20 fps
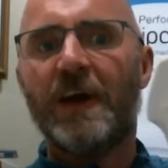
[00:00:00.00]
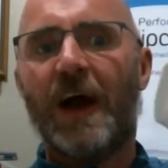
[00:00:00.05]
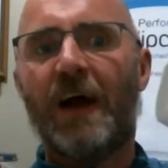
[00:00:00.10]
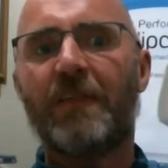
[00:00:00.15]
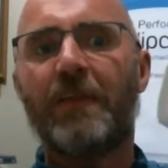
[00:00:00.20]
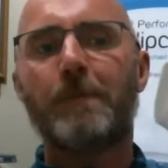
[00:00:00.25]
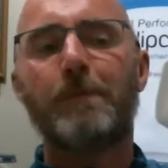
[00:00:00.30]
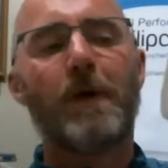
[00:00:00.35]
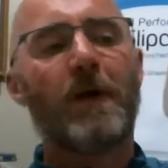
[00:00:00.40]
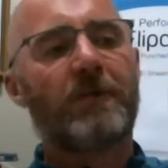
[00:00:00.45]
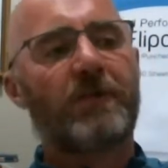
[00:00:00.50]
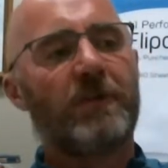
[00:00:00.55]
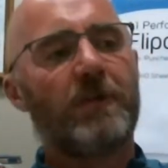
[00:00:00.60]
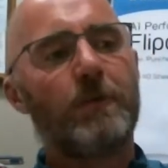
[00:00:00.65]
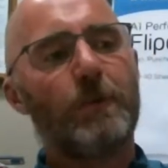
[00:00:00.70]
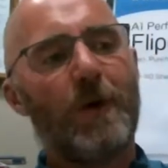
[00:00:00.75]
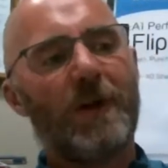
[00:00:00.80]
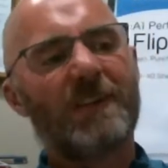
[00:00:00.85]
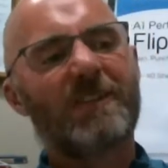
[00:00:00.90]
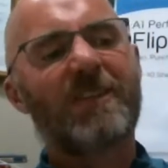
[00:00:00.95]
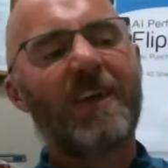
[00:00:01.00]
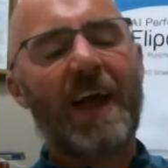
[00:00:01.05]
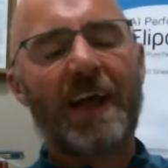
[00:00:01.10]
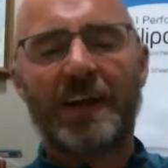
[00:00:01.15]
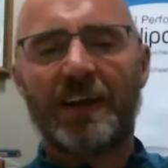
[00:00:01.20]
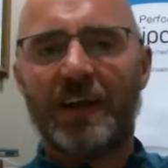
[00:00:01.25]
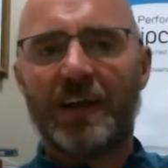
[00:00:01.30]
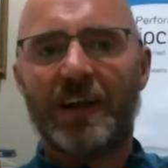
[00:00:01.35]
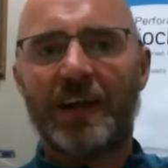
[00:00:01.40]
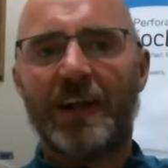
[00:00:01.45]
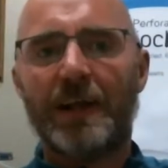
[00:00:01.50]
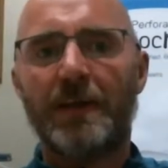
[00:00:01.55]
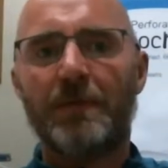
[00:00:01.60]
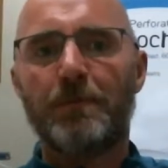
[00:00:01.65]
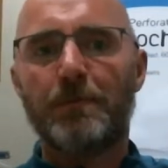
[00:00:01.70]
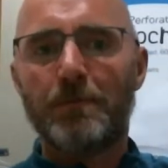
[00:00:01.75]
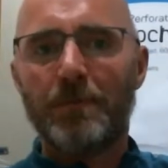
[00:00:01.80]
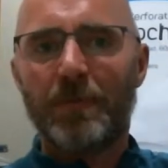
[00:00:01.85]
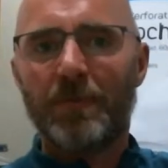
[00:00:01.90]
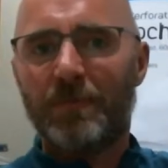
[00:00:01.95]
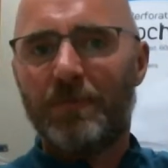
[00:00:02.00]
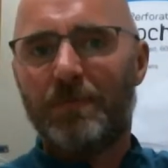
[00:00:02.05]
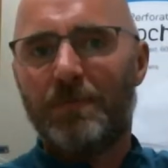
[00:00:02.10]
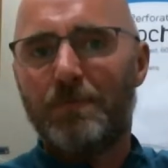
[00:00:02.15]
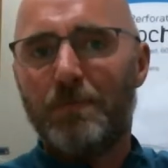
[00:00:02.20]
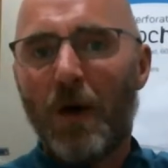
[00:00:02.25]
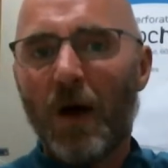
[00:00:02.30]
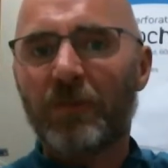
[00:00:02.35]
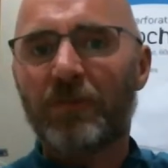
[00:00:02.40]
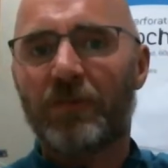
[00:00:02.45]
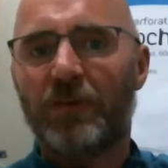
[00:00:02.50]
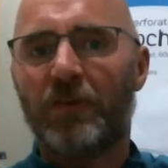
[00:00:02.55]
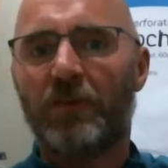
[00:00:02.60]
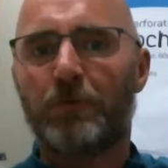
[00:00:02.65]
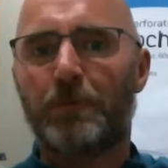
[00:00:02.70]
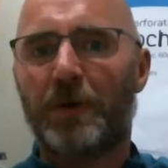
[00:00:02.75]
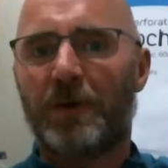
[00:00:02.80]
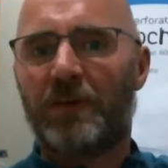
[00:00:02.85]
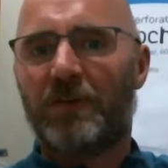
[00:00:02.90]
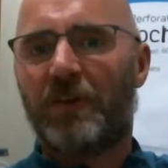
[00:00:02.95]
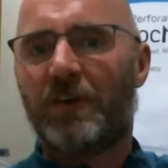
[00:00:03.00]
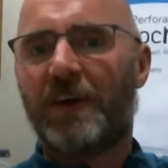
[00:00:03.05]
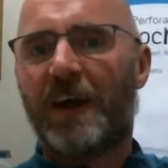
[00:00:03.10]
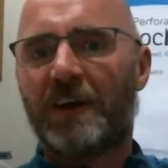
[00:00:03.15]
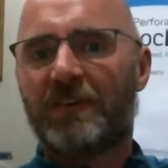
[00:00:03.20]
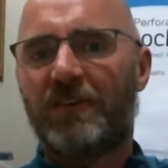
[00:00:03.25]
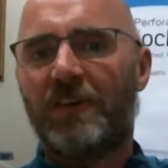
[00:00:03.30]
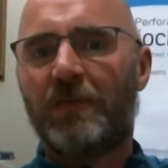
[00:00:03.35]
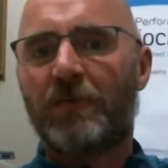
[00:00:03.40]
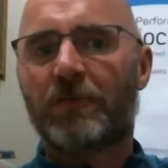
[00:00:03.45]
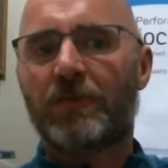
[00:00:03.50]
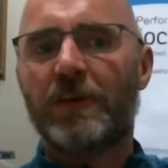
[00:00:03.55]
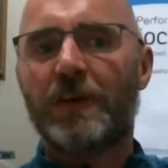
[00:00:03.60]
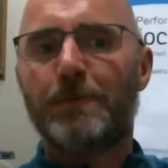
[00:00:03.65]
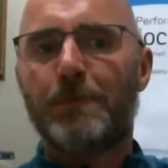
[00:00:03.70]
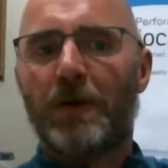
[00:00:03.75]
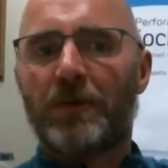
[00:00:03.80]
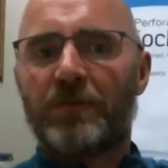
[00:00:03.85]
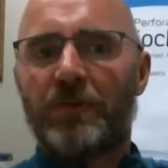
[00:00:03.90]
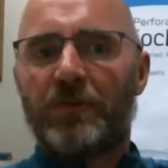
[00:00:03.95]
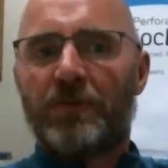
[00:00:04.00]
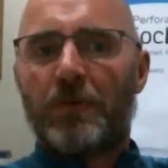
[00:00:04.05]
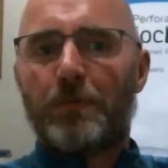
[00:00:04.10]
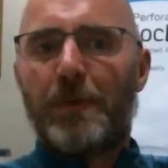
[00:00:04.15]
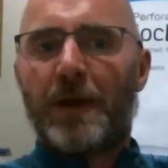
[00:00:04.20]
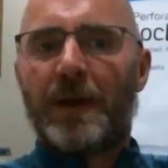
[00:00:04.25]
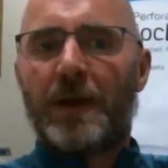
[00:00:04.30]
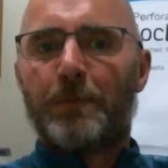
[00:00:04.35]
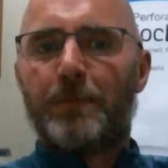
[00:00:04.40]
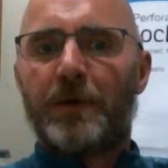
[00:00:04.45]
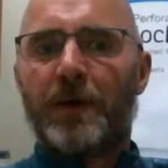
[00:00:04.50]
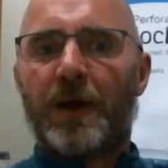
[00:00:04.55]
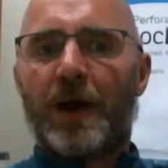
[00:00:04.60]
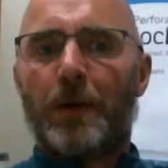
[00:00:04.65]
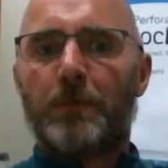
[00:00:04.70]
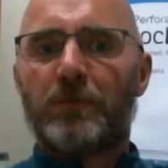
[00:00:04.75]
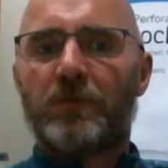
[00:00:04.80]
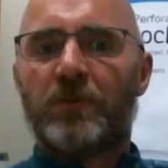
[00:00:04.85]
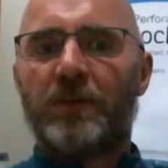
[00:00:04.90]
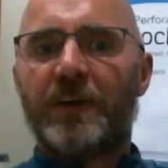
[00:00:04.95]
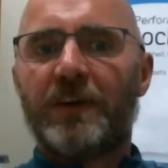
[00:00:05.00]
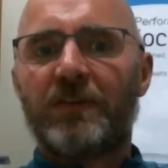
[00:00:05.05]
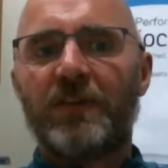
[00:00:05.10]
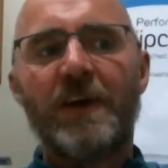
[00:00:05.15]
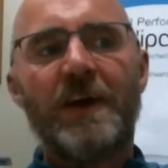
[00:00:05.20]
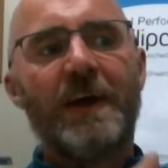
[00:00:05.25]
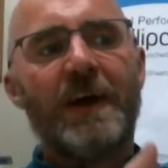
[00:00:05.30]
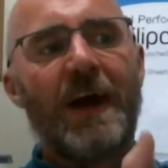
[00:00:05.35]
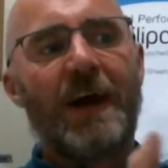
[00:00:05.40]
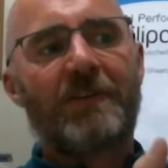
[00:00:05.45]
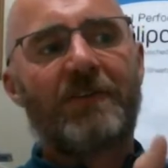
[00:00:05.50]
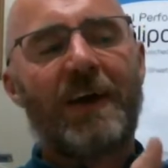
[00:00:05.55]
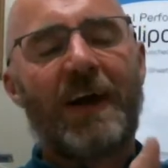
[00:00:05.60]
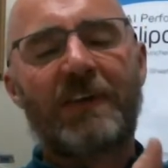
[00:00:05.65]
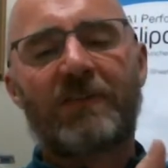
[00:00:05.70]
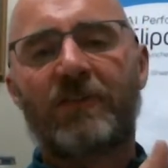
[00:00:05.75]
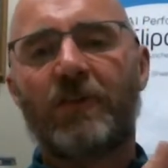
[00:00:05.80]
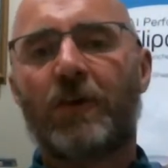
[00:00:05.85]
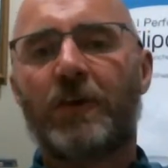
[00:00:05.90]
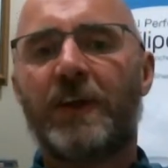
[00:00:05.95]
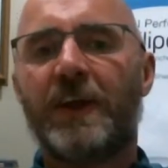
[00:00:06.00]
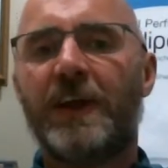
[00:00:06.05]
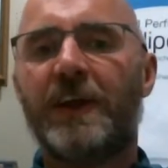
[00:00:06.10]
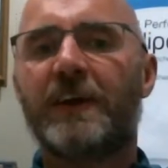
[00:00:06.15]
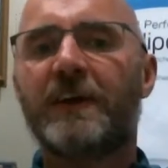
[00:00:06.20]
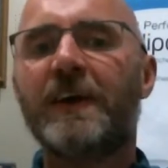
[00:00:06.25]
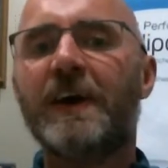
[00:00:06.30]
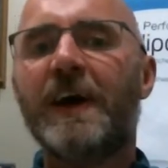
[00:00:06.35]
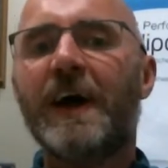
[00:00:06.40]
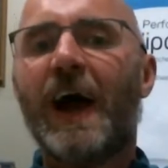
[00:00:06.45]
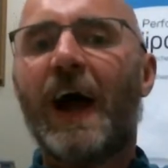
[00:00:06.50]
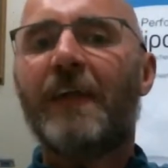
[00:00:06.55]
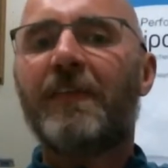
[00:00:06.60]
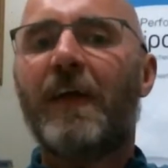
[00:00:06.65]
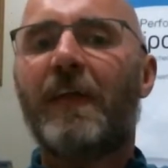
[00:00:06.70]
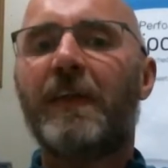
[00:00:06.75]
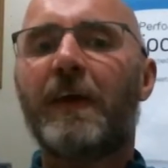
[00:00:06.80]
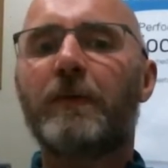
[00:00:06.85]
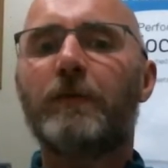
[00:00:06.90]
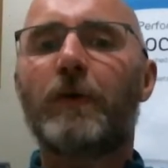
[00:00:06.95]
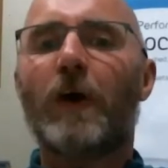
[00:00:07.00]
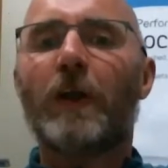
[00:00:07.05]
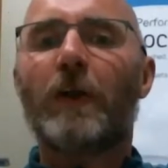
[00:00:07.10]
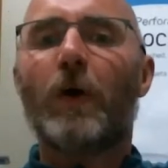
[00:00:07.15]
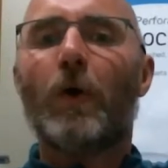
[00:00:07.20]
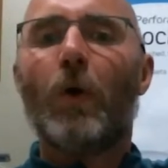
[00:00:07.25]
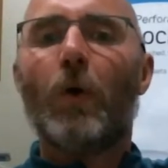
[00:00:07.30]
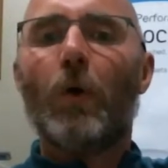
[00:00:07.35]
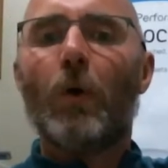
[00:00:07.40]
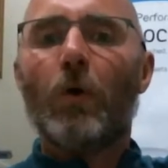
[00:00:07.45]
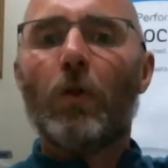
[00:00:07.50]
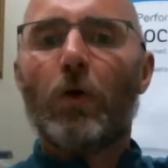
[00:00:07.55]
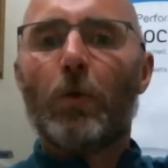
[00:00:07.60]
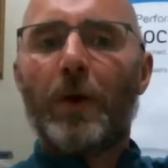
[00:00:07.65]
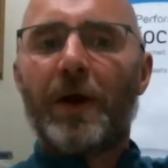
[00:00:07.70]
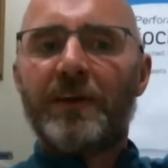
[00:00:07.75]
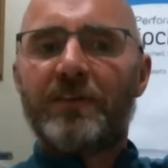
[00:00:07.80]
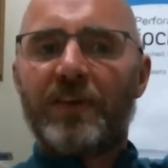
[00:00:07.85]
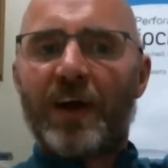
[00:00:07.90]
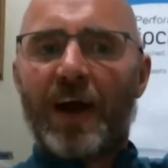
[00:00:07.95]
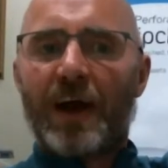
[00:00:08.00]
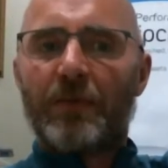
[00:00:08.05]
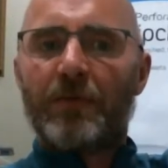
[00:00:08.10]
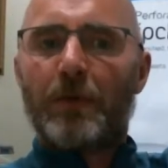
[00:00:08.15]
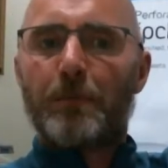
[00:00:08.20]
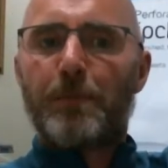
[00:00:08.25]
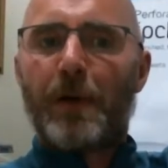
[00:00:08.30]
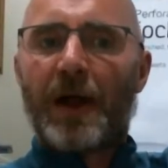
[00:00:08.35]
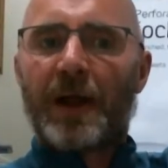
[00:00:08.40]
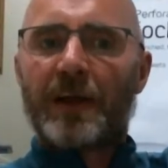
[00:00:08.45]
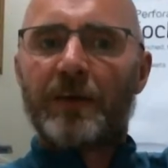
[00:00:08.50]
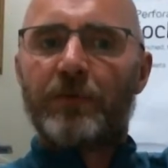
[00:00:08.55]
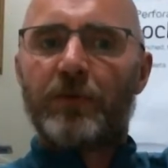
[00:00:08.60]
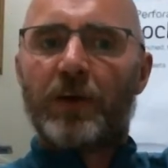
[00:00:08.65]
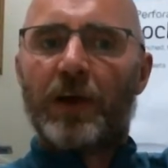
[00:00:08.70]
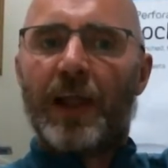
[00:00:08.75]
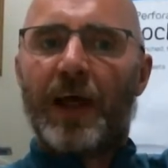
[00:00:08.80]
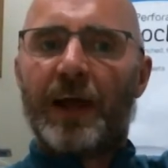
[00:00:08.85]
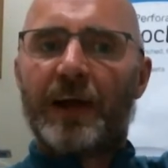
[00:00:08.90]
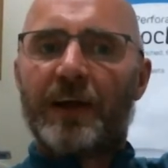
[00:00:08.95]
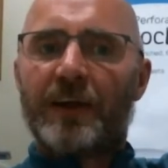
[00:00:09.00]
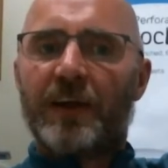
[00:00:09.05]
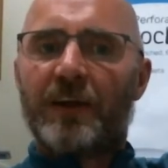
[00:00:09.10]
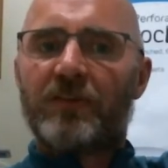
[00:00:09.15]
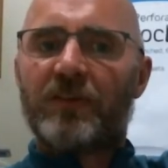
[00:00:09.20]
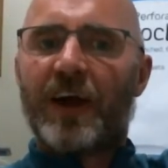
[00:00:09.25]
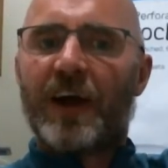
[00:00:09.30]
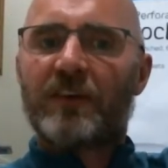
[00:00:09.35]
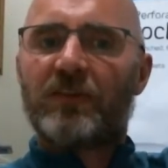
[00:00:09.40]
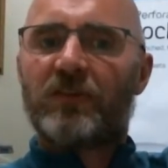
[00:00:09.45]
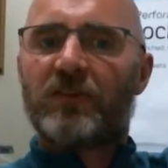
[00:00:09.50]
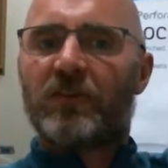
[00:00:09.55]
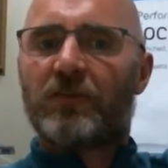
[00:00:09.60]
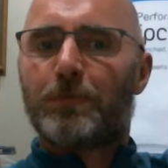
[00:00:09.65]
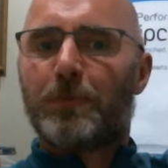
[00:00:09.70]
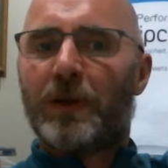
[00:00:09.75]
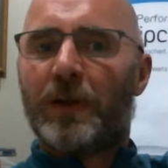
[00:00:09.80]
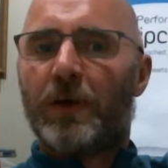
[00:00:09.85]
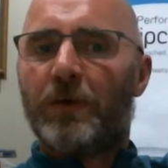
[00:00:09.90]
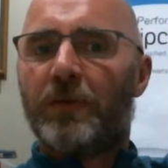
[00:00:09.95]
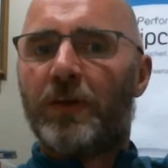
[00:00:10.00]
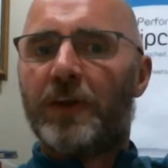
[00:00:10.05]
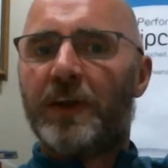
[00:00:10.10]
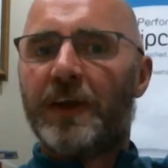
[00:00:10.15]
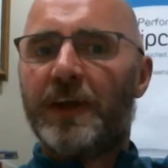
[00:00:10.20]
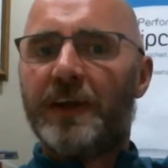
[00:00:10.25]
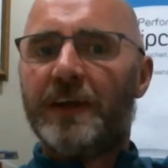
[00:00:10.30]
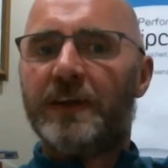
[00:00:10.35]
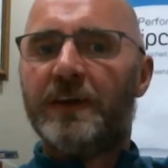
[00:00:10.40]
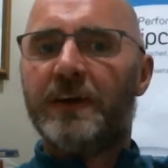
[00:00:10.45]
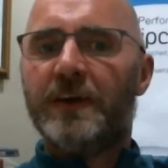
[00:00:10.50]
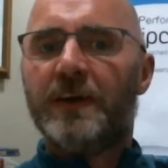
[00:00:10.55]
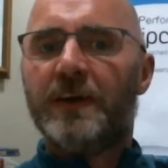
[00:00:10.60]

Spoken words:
And the muscle, well, technically muscles, because there are actually three muscles that make up your hamstrings, attach on here, and then they run all the way down the back of your leg and attach just below the knee.